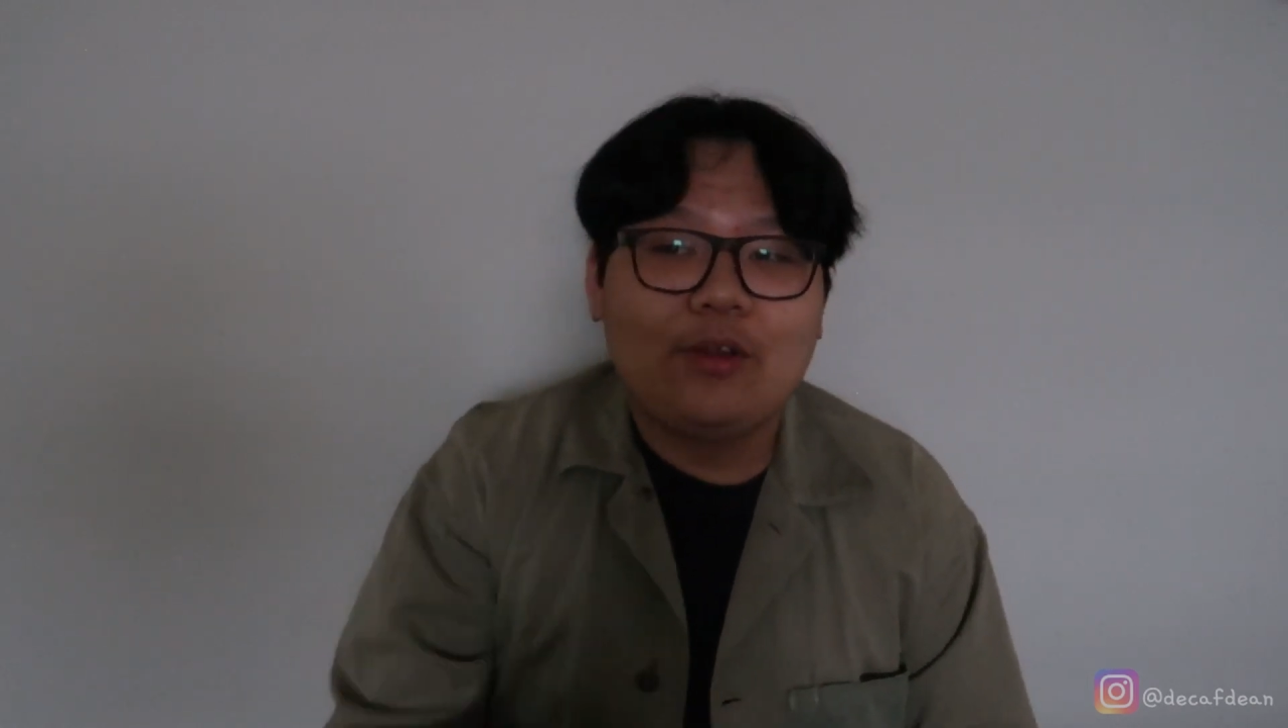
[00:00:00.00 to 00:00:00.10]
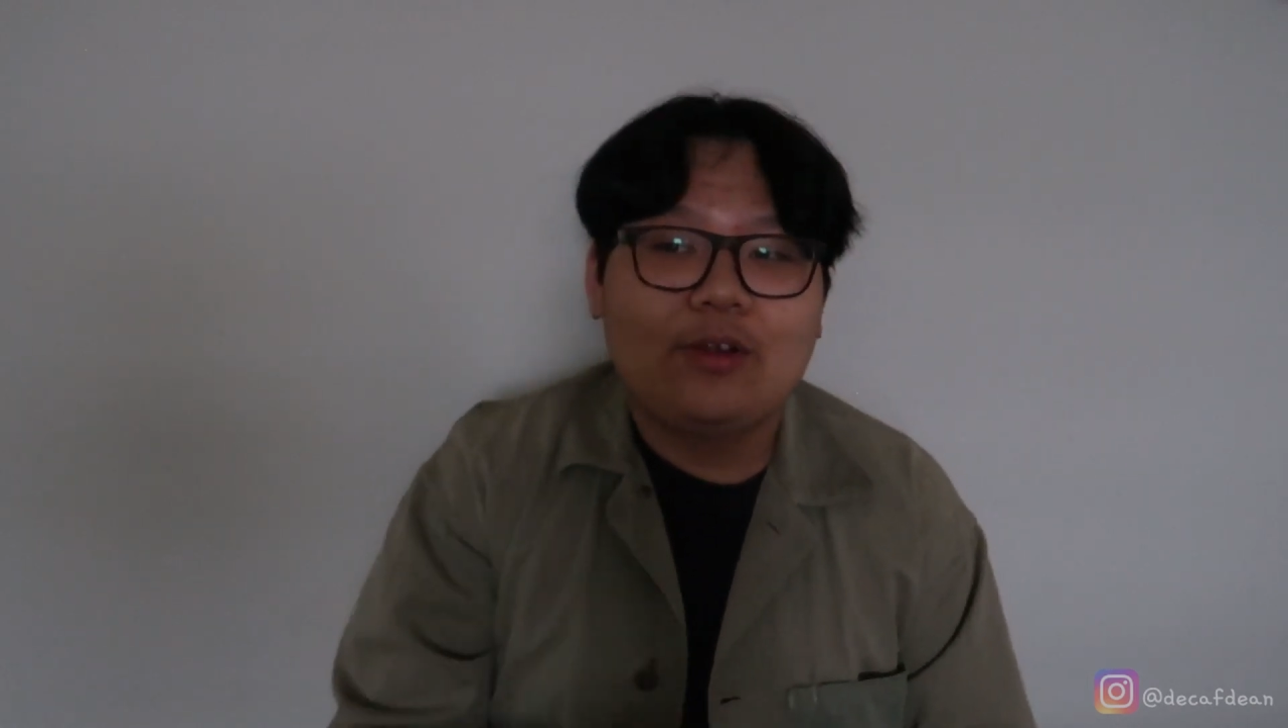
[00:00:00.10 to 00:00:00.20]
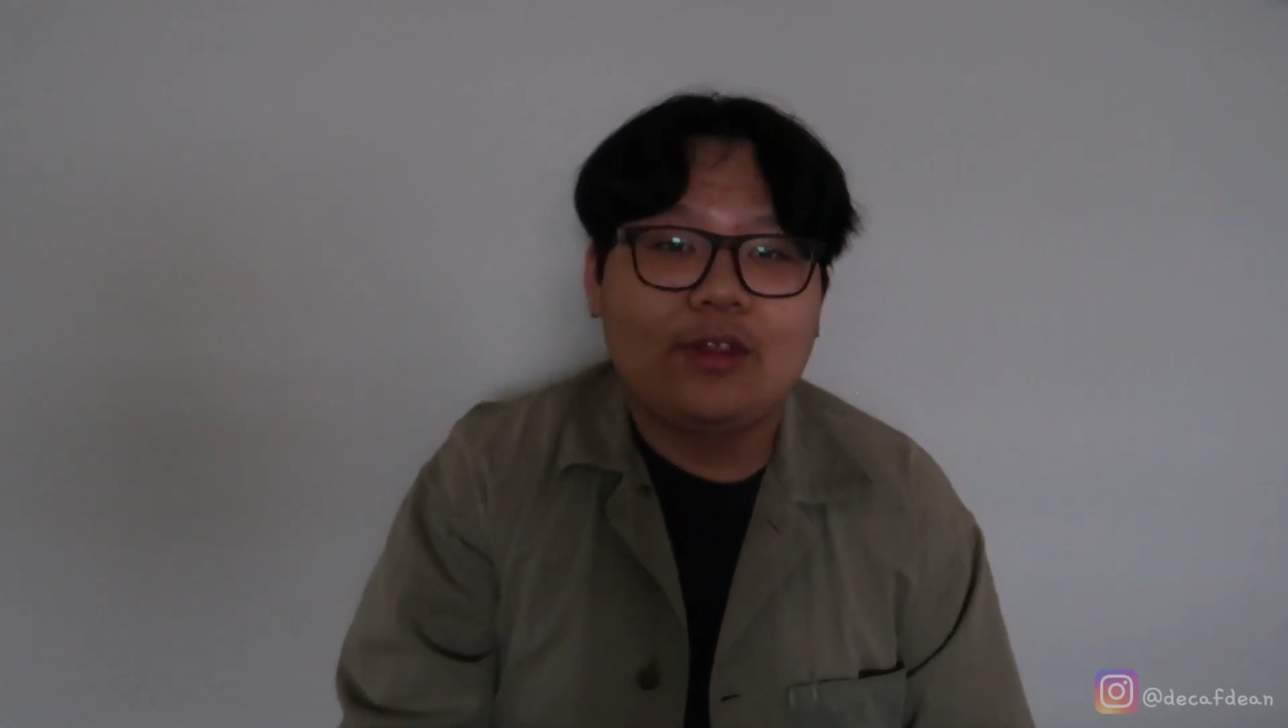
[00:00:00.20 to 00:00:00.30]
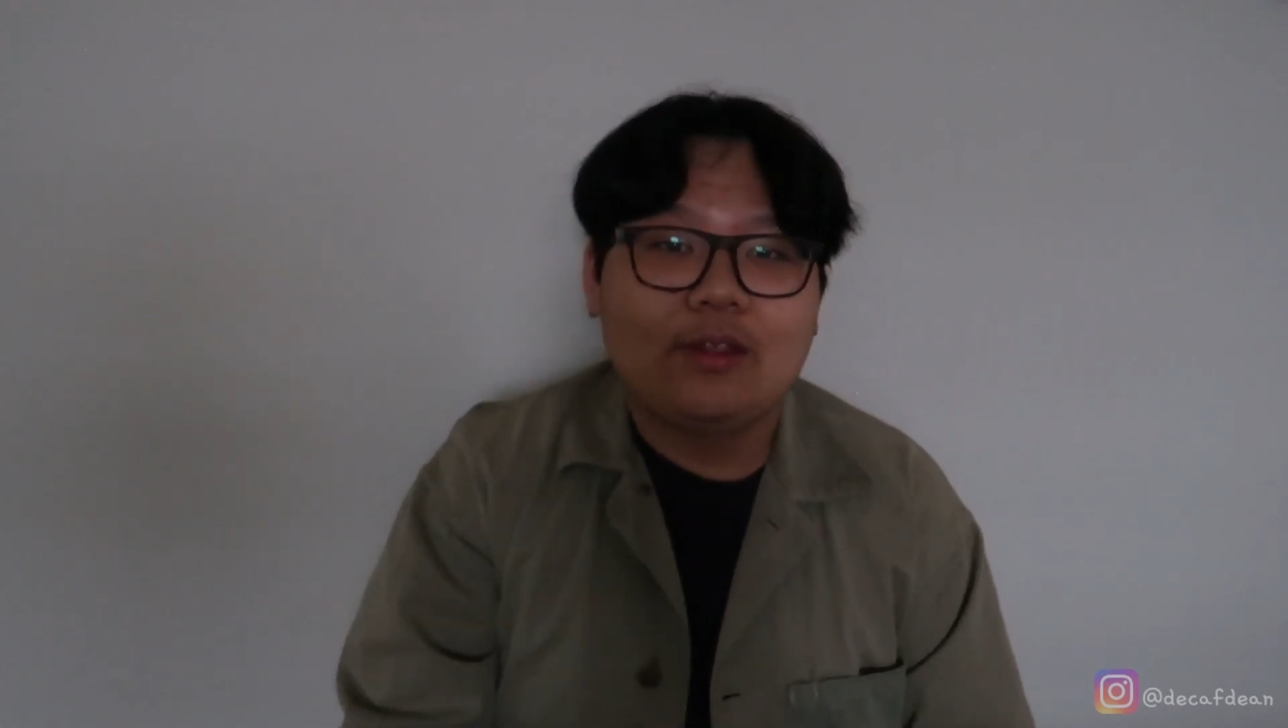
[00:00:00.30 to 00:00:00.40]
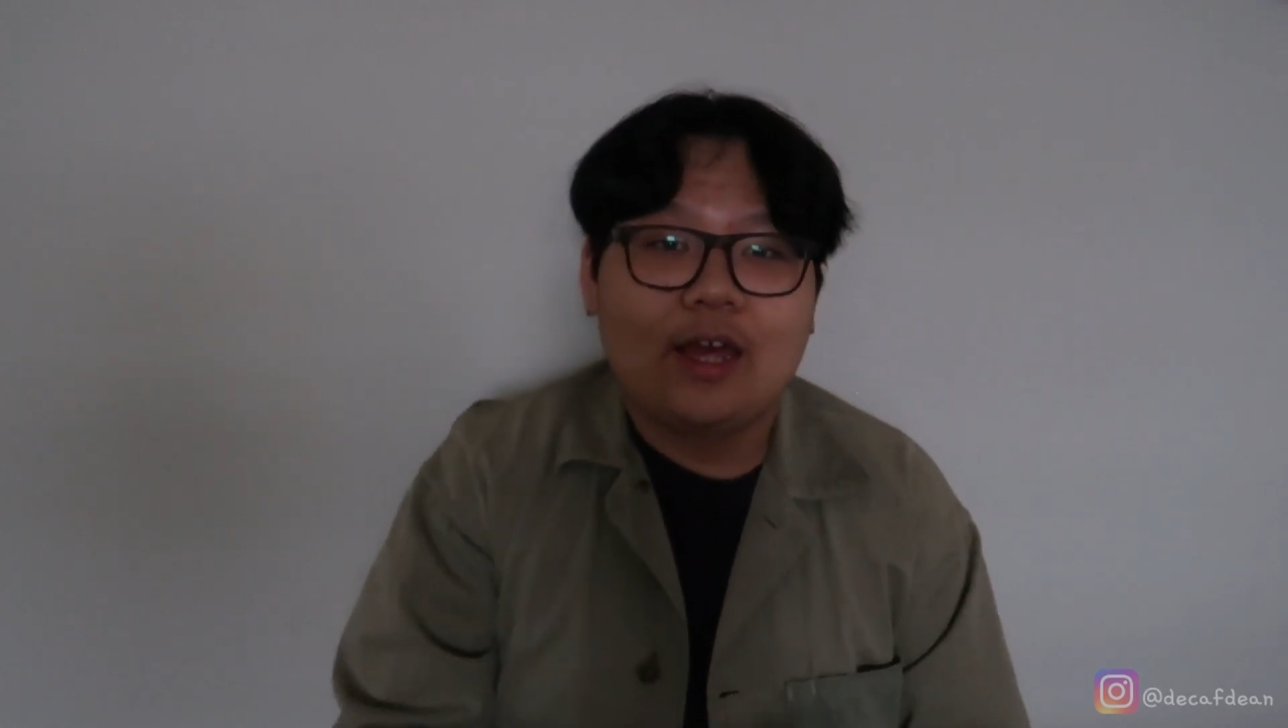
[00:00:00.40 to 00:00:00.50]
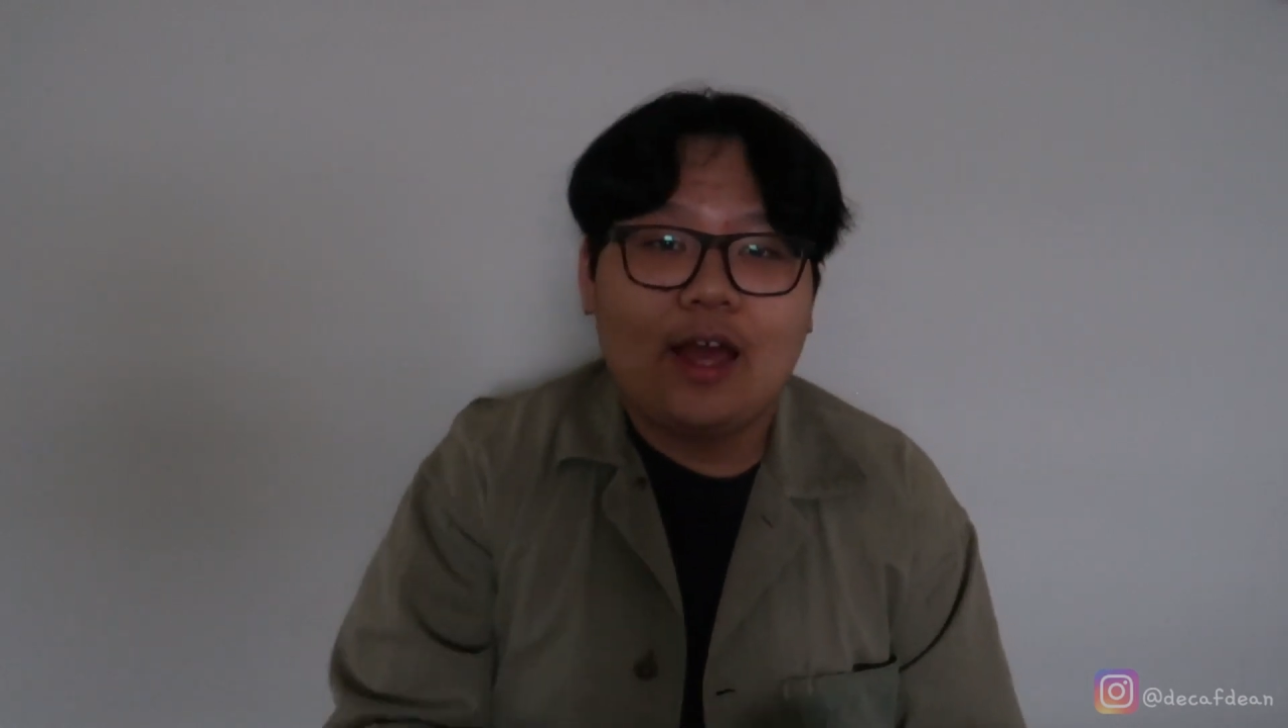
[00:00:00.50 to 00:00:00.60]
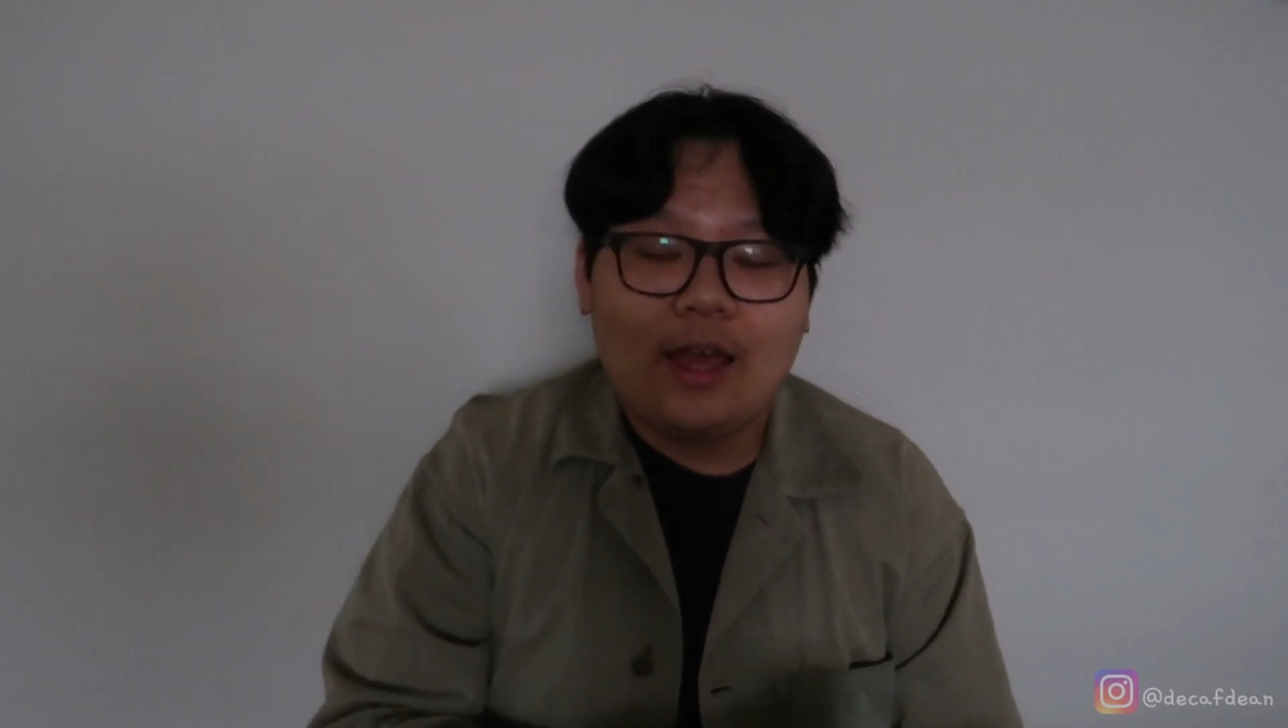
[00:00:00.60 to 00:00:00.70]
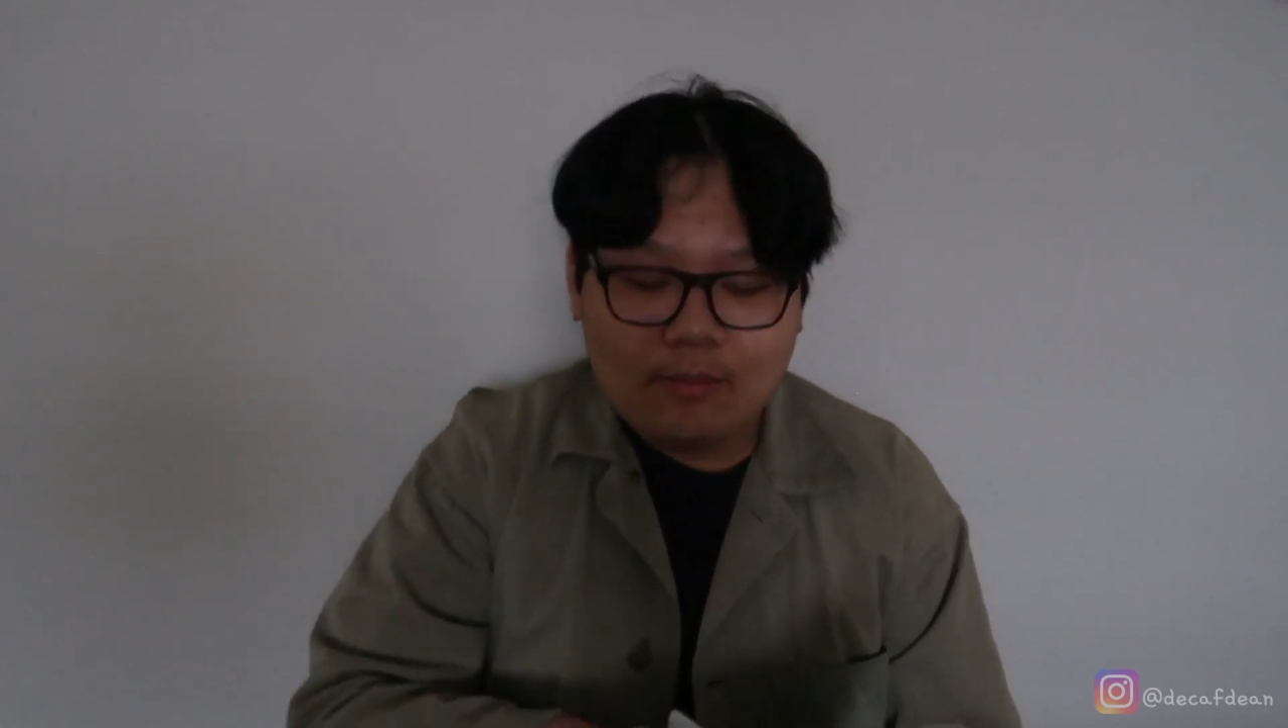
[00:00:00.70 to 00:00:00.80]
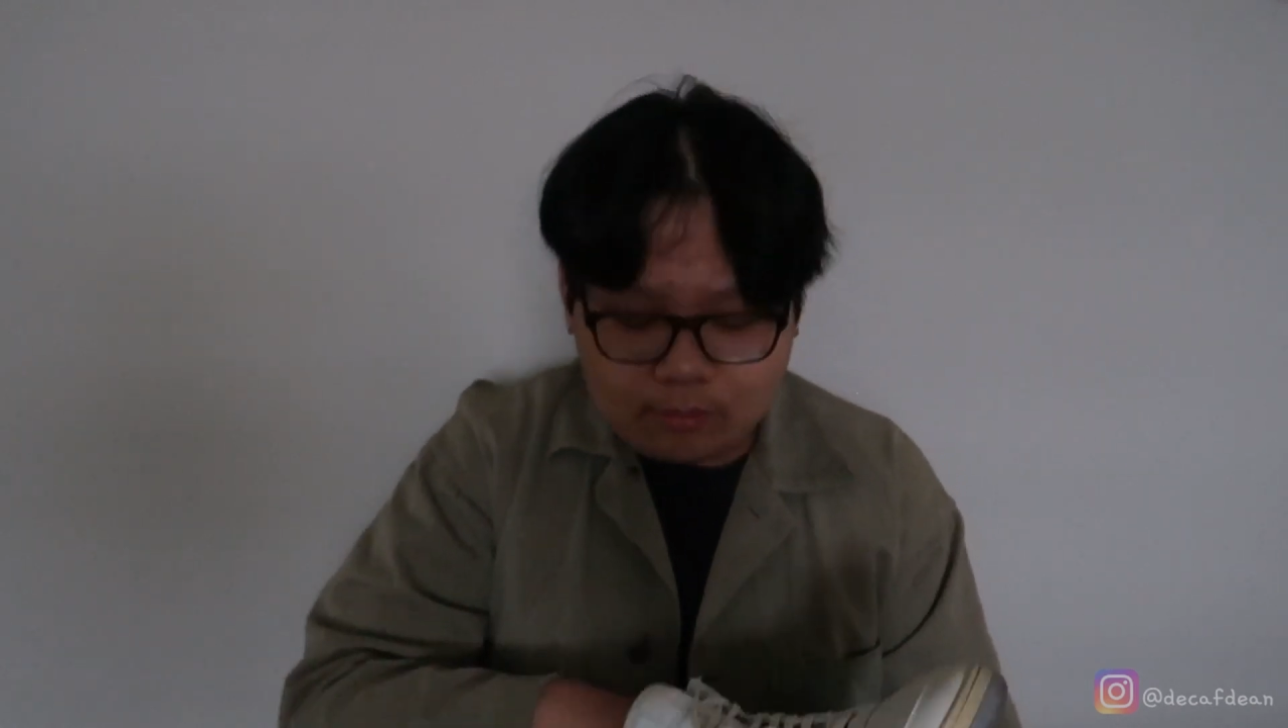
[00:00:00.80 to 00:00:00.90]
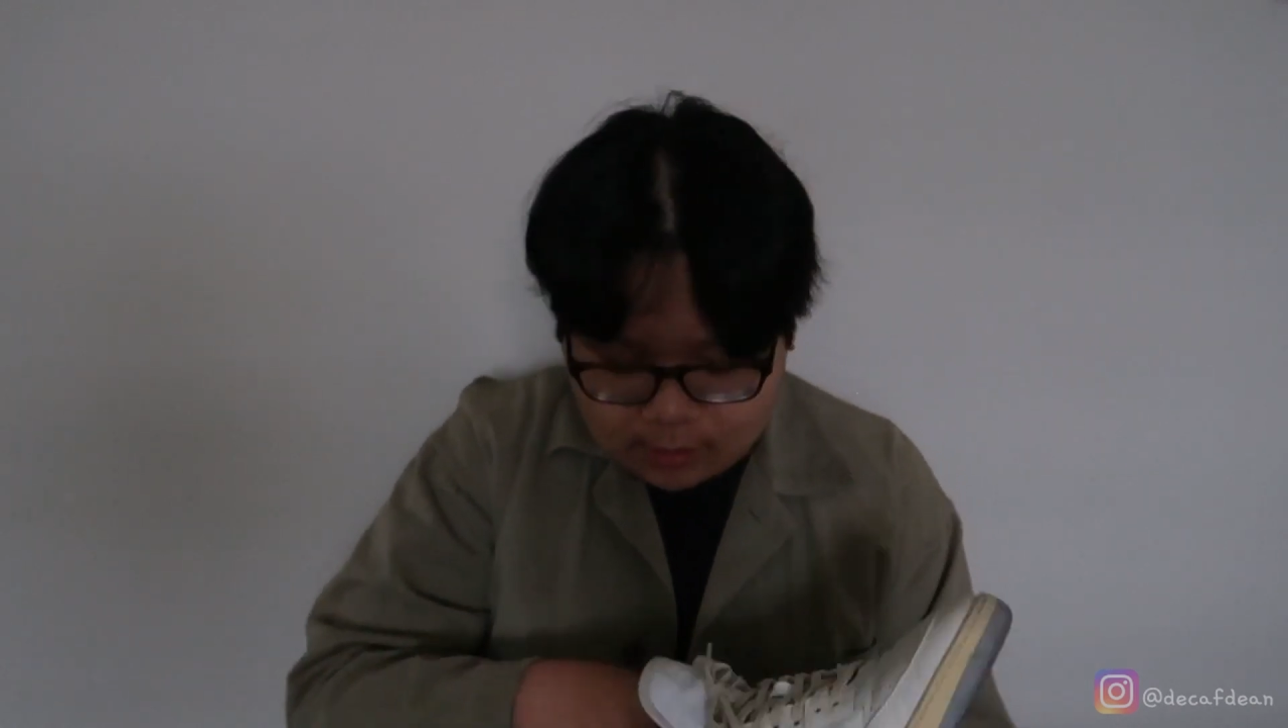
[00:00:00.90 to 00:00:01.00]
periods of
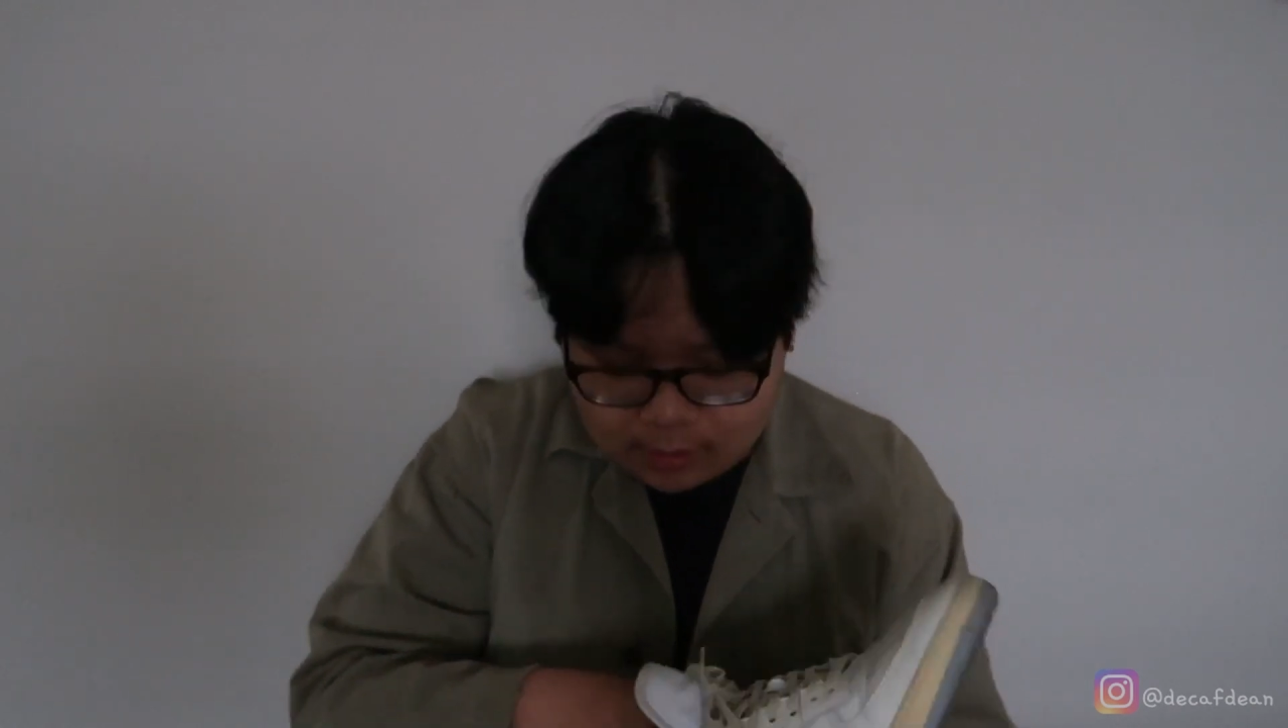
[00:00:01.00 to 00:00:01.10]
time,